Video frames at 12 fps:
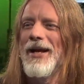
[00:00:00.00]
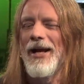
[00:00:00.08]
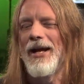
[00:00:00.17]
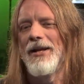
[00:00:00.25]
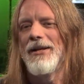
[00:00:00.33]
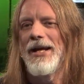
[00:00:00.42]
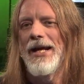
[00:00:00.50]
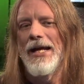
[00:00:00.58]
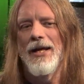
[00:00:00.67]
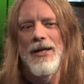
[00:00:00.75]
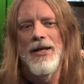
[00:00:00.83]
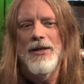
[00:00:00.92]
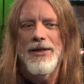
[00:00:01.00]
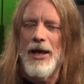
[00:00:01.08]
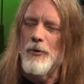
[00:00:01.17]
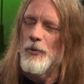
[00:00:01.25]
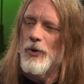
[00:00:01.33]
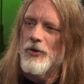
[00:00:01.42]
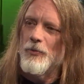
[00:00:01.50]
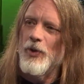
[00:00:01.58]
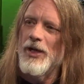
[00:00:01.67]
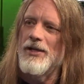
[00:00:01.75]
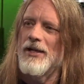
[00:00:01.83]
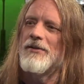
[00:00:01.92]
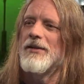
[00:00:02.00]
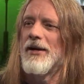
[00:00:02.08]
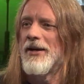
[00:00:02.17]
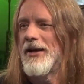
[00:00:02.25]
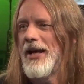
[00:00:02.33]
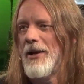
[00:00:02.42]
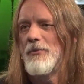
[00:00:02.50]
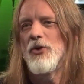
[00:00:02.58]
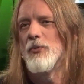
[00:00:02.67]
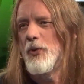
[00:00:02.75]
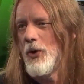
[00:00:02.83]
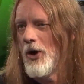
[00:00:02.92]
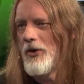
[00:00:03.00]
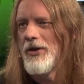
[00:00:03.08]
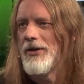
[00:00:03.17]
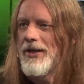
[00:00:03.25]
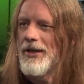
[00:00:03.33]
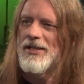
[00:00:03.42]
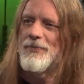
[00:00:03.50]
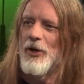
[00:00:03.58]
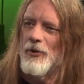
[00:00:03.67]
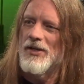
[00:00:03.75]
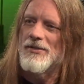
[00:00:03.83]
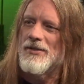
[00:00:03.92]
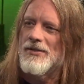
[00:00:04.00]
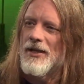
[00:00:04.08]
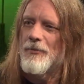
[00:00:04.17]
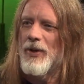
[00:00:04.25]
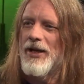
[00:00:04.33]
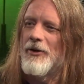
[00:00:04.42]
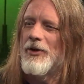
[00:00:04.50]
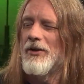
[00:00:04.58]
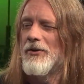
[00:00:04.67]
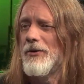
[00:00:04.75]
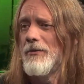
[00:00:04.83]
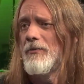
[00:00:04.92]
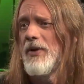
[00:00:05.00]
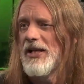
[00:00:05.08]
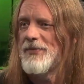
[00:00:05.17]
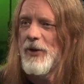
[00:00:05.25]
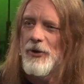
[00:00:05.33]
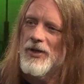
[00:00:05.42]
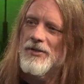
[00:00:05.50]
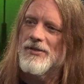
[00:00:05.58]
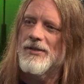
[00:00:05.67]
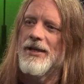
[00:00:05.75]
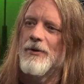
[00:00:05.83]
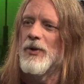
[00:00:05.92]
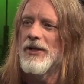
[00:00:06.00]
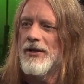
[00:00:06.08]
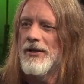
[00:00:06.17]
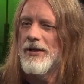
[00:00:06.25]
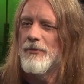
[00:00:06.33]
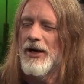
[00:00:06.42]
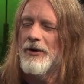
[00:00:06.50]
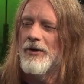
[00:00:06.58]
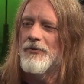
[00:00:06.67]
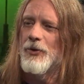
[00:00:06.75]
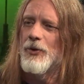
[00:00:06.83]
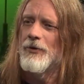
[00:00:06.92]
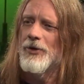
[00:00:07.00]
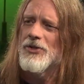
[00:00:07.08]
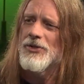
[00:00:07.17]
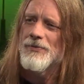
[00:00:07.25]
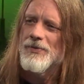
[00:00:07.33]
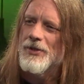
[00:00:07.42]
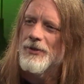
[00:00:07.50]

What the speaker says: And now we want to bring yet another game to broaden the experiences that player can experience within the Minecraft universe. So.